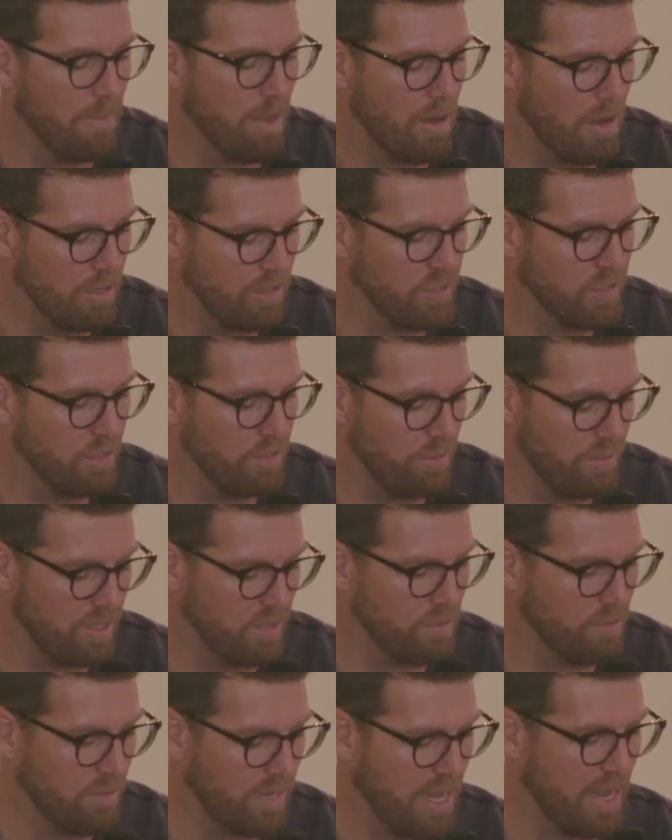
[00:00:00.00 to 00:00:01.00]
Also,
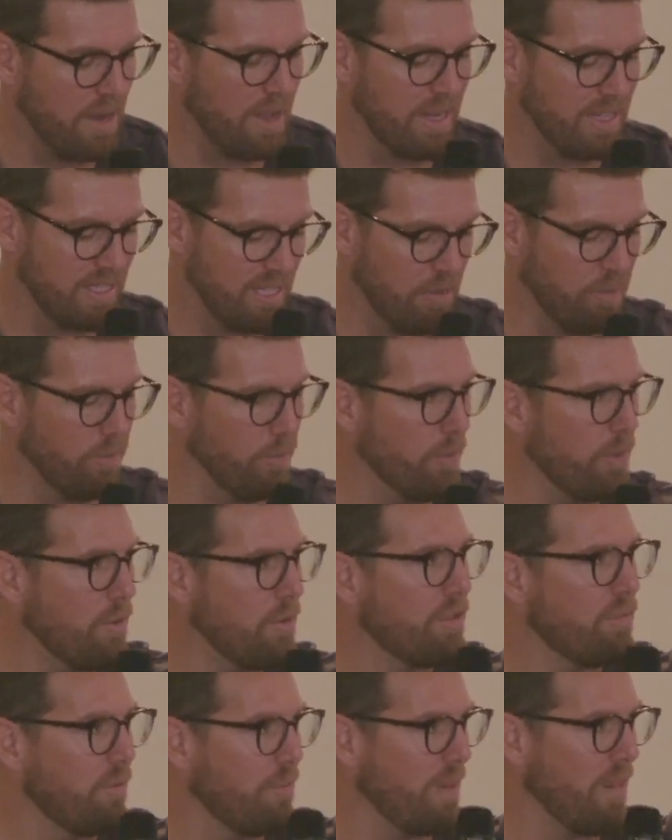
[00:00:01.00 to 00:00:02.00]
this would kind of, like I said,
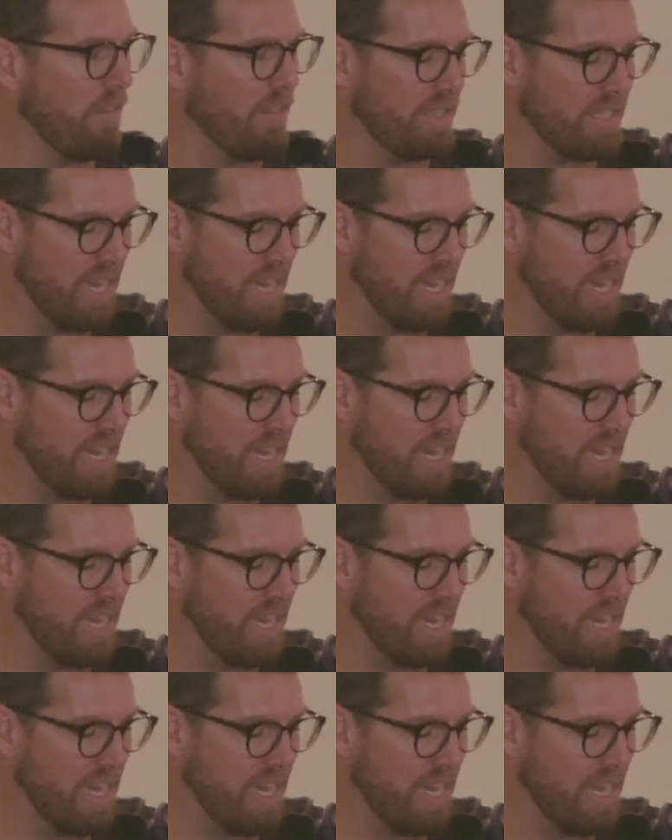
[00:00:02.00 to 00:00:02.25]
Ruth would be on the